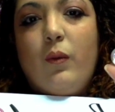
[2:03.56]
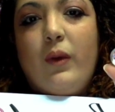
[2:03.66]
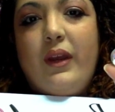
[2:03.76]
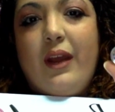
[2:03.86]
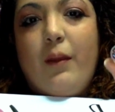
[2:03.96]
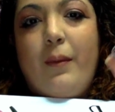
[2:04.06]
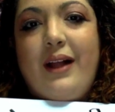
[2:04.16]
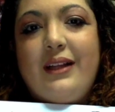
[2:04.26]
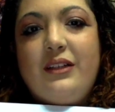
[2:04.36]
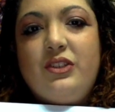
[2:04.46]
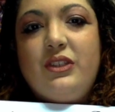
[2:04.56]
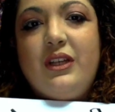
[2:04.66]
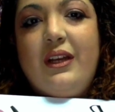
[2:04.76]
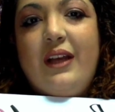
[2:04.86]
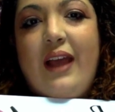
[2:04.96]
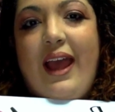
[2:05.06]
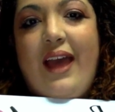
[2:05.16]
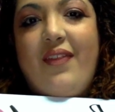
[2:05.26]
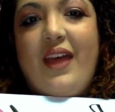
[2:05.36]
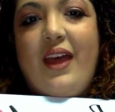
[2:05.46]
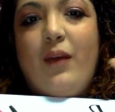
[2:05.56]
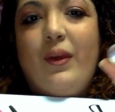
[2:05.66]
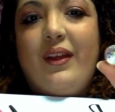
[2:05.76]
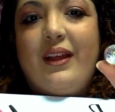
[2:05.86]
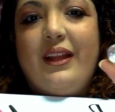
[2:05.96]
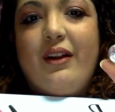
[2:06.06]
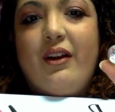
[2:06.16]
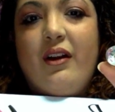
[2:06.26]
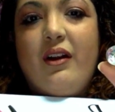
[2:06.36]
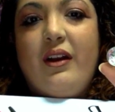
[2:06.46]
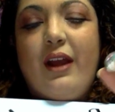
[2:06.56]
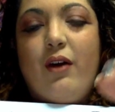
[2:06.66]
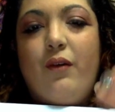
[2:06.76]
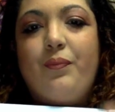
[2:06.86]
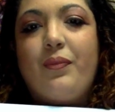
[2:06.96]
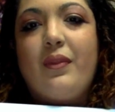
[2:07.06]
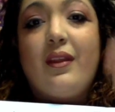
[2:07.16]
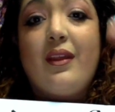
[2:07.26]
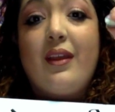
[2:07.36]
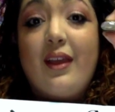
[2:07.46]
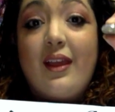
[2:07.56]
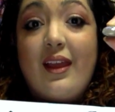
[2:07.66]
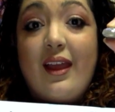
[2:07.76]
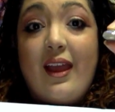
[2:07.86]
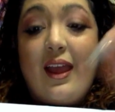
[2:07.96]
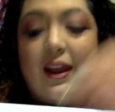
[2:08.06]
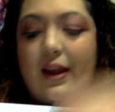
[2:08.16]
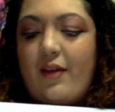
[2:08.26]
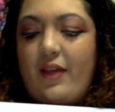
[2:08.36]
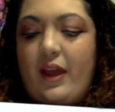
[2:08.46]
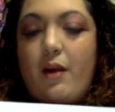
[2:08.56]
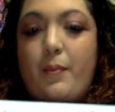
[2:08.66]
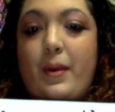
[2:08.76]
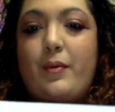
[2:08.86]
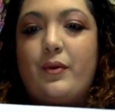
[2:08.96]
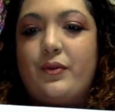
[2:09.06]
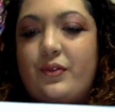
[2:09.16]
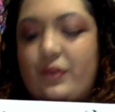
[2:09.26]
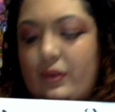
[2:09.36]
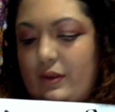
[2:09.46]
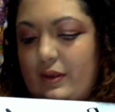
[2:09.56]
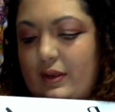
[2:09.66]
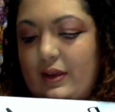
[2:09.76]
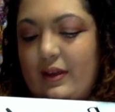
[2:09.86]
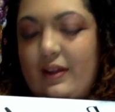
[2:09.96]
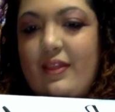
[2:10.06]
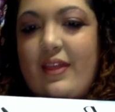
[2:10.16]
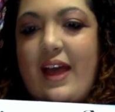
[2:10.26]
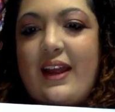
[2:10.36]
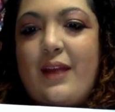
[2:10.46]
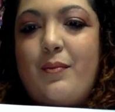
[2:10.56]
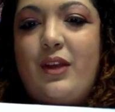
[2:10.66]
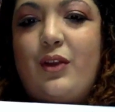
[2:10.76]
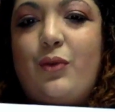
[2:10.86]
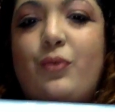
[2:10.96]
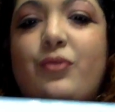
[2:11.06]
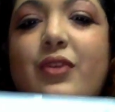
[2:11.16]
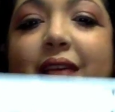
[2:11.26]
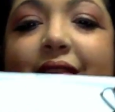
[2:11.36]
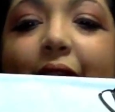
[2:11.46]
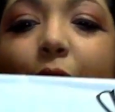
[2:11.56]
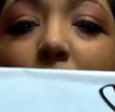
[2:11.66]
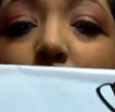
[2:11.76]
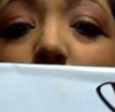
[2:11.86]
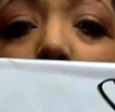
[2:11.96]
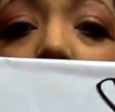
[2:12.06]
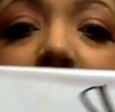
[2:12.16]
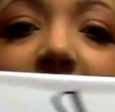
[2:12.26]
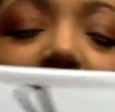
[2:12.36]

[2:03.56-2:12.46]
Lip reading: with nail polish and then with clear nail, and now they are pebbles that can be used as a reward